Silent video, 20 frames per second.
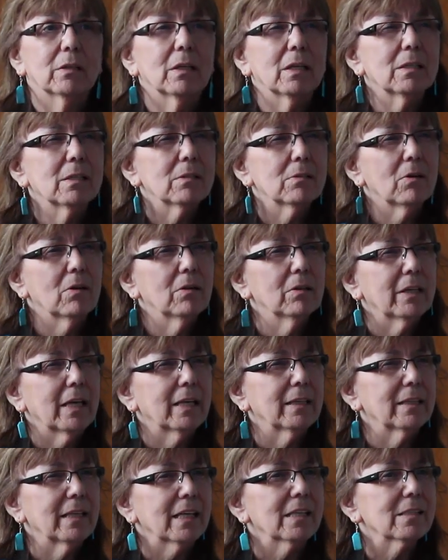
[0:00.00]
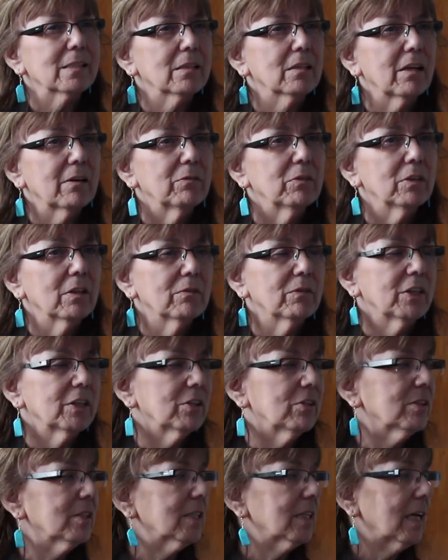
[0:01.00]
That's all that next level of
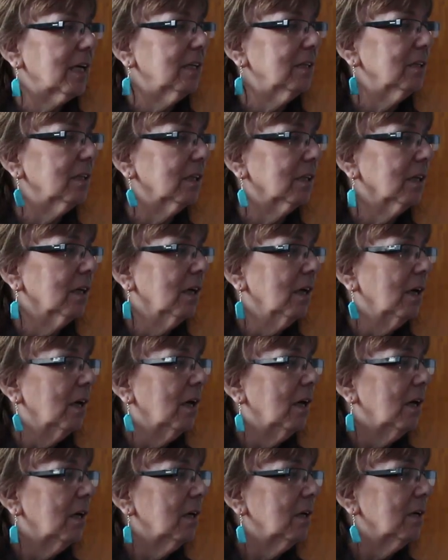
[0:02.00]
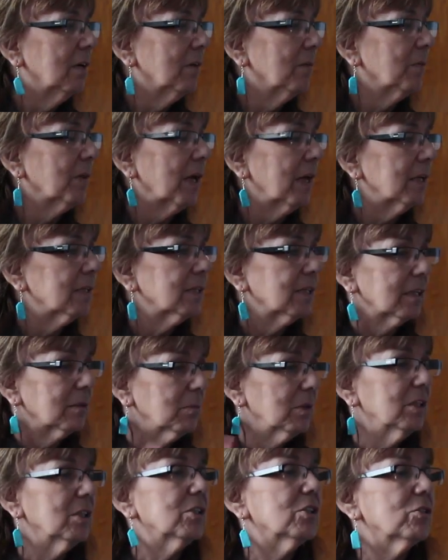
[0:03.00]
understanding as
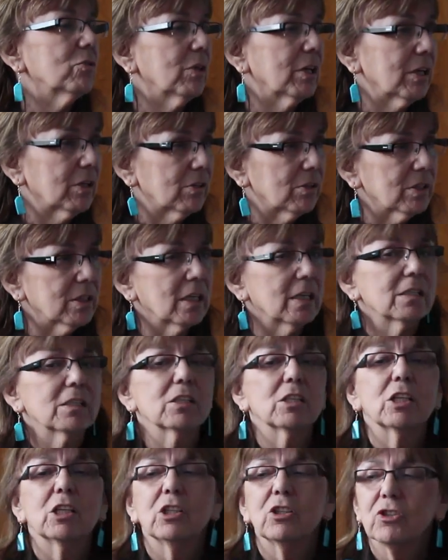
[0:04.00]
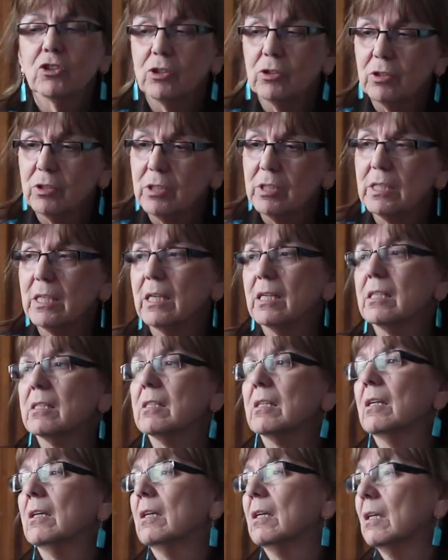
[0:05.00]
administrators, as teachers,
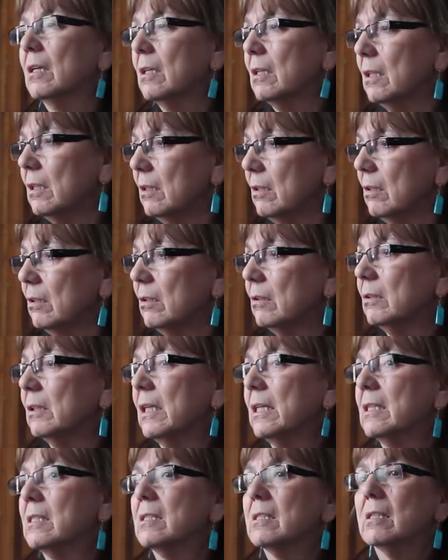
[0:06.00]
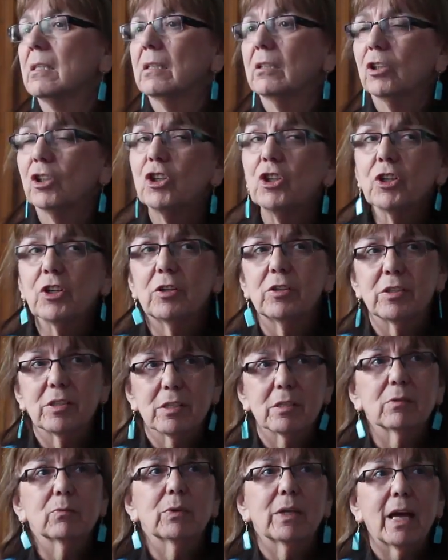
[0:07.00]
as, you know, as
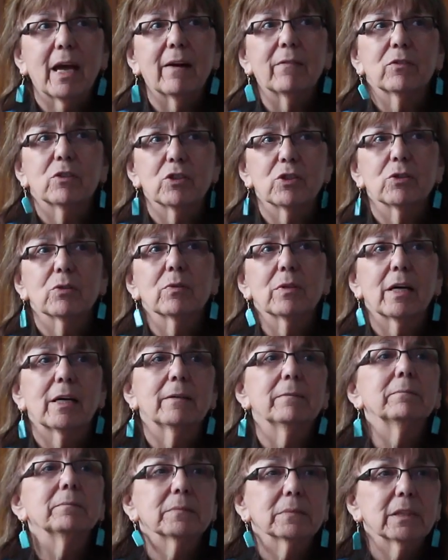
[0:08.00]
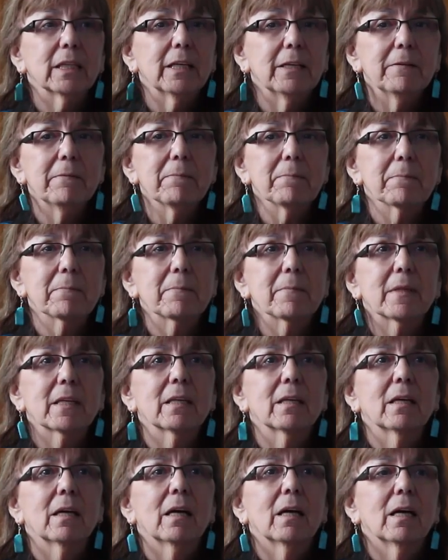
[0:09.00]
learners. We have to do that, okay?
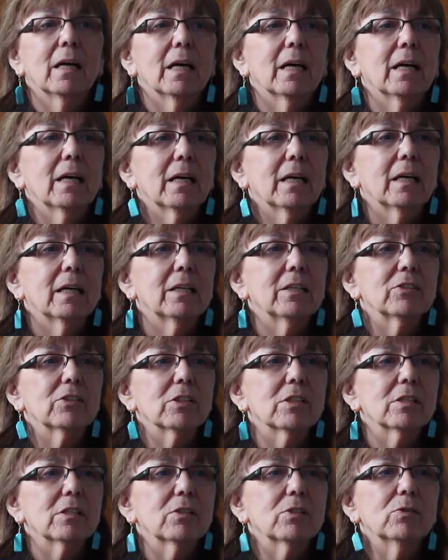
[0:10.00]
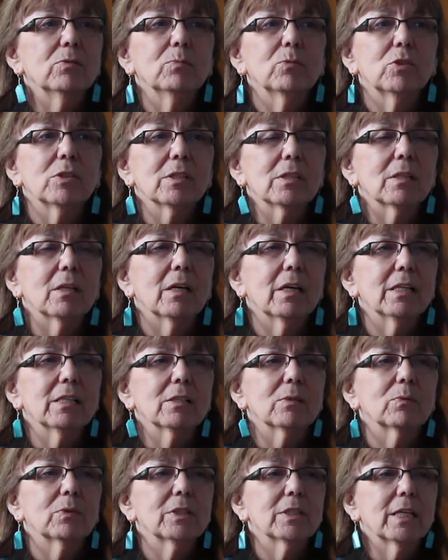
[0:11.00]
And just 2 more
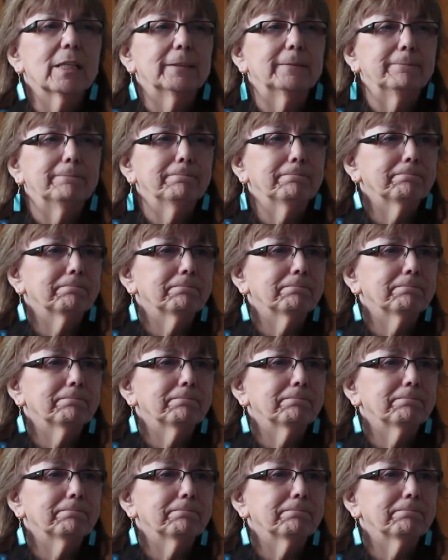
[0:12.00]
slides and we're done.